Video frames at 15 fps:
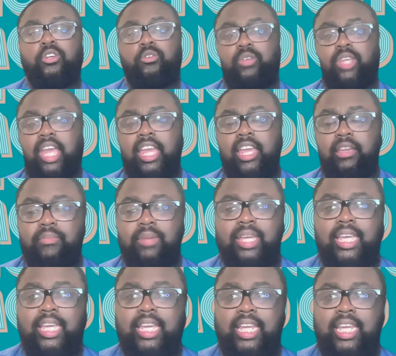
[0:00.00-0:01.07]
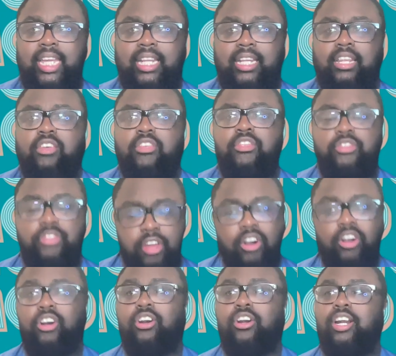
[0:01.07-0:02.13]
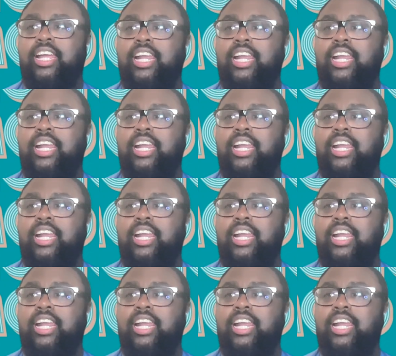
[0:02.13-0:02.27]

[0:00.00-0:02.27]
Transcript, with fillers: who came in third.